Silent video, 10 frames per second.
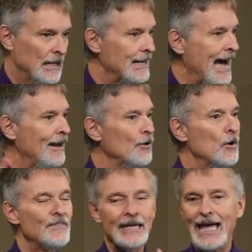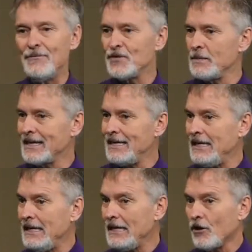Now, I don't know if it came from the
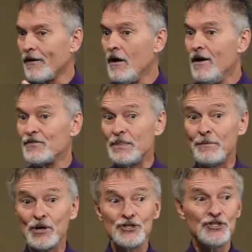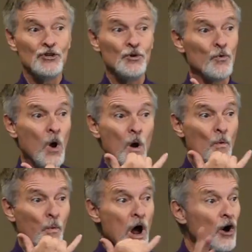king or from the person who
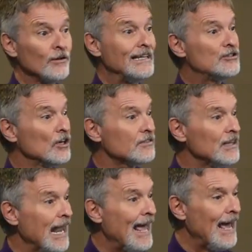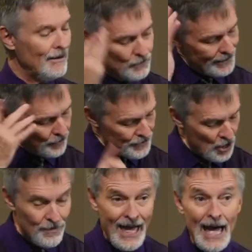wrongly took the land. We don't
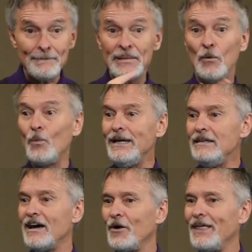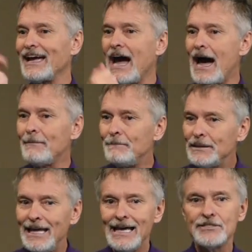know that. But we know that God
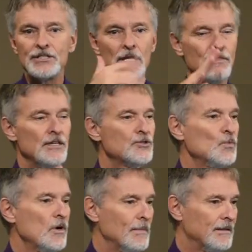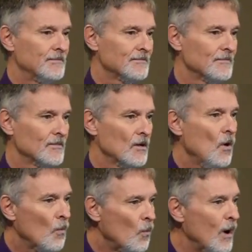blessed this woman
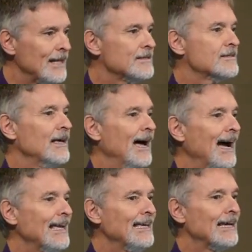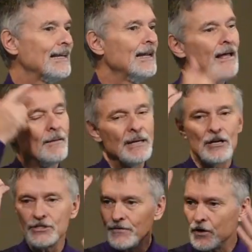once again
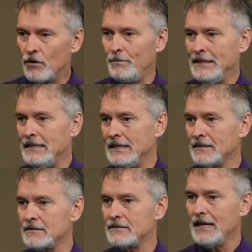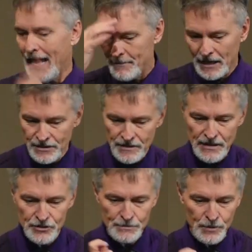because of her obedience and because of
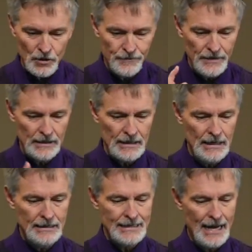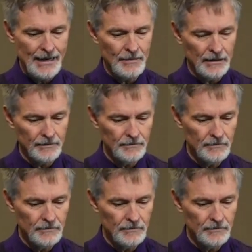his perfect timing.